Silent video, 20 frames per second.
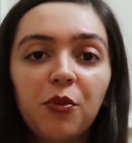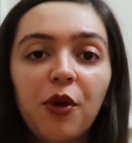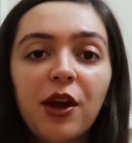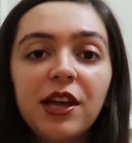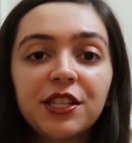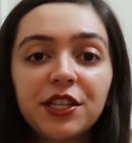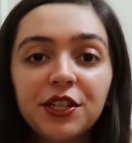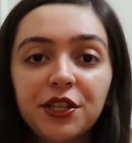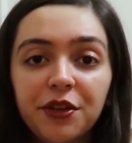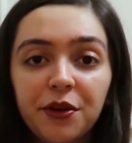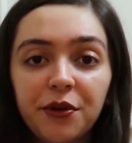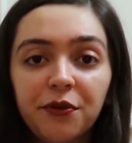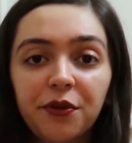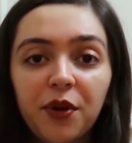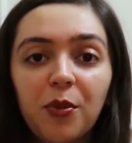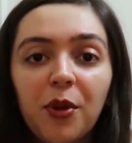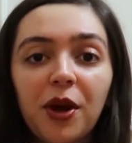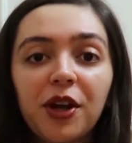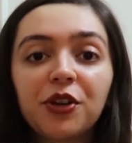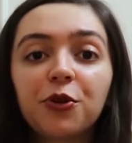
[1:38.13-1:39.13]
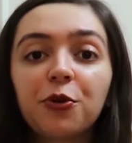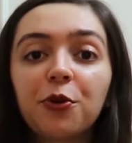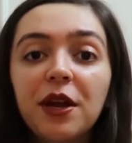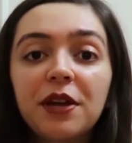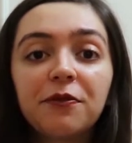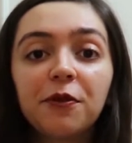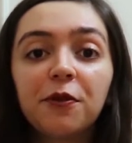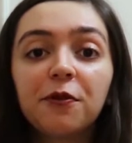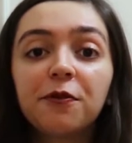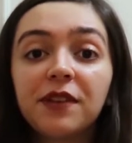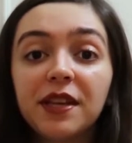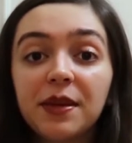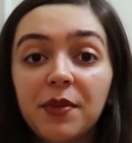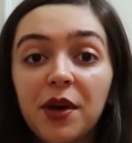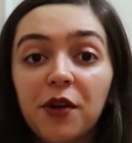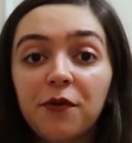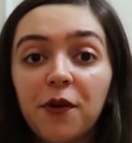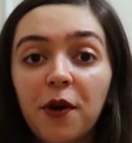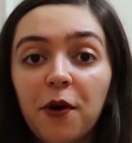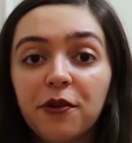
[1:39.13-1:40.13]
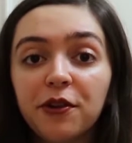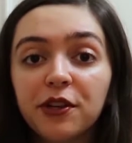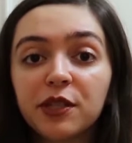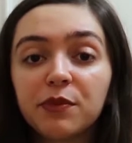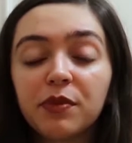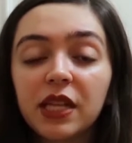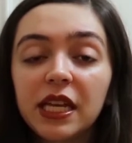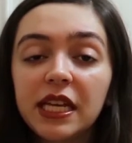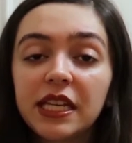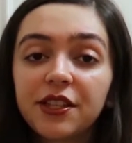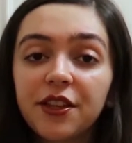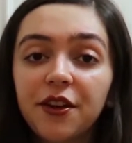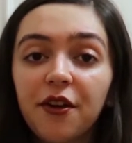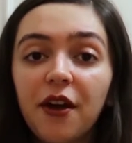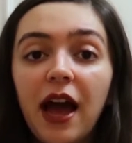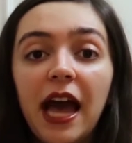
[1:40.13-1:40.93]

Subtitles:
residue from when grateful female voters placed their